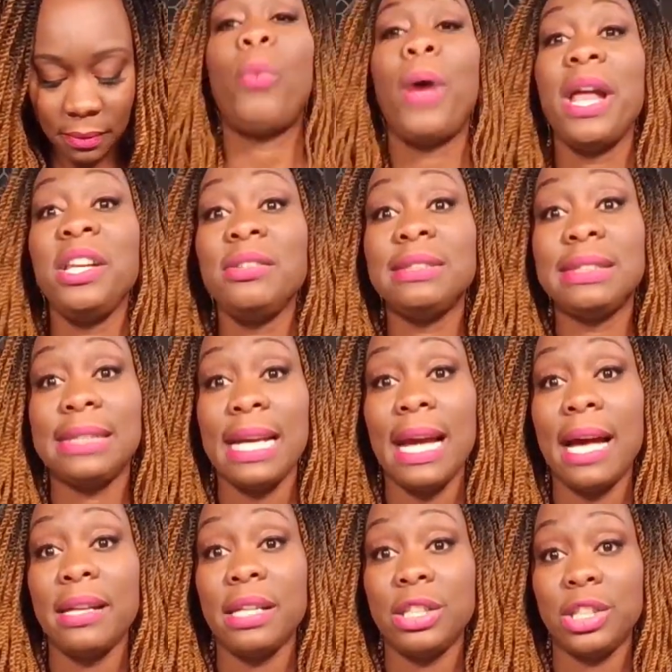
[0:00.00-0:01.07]
When you stay
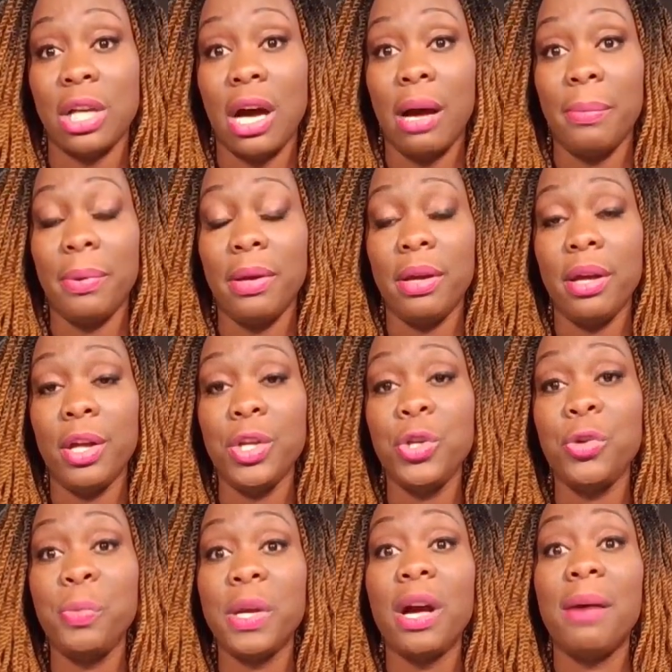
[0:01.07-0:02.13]
at a job,
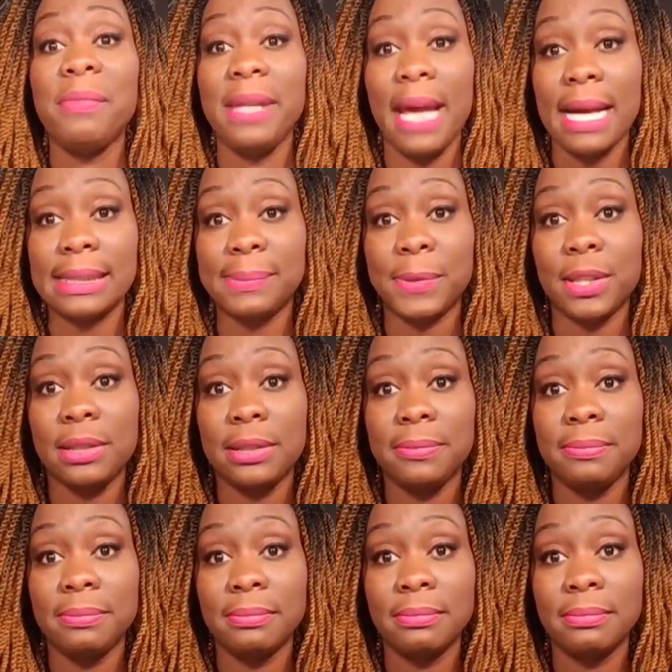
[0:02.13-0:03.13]
you become the expert